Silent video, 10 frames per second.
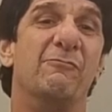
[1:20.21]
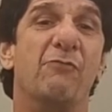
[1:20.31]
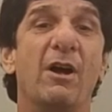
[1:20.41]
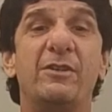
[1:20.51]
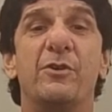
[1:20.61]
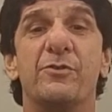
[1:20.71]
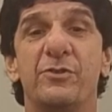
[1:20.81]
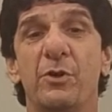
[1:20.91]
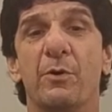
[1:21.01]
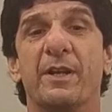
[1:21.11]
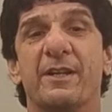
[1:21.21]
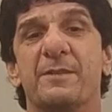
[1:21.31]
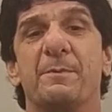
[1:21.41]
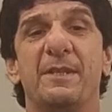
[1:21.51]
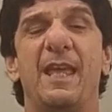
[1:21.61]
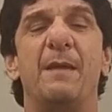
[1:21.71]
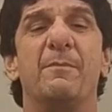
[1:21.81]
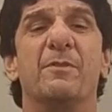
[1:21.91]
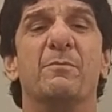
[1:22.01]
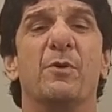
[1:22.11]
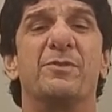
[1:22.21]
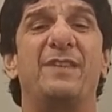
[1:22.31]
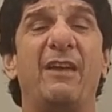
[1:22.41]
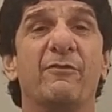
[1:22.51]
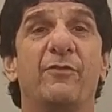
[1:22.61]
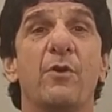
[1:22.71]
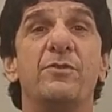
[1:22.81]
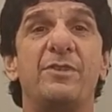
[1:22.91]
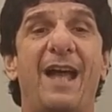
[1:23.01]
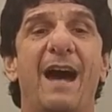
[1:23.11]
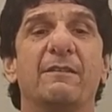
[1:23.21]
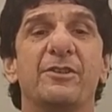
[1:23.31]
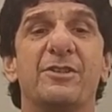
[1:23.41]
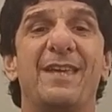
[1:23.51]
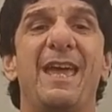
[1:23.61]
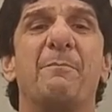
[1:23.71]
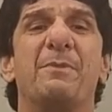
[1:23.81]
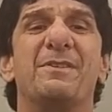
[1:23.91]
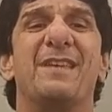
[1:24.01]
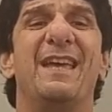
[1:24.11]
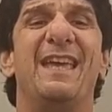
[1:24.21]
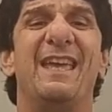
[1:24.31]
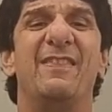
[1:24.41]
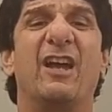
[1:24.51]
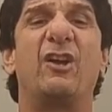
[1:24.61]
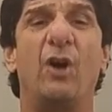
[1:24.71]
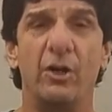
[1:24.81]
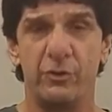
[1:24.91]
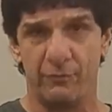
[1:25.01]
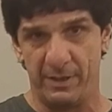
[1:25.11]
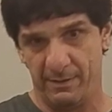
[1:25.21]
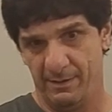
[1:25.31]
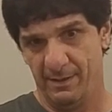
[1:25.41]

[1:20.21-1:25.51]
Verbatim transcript: Rutgers Newark has been named the most diverse college campus in the country,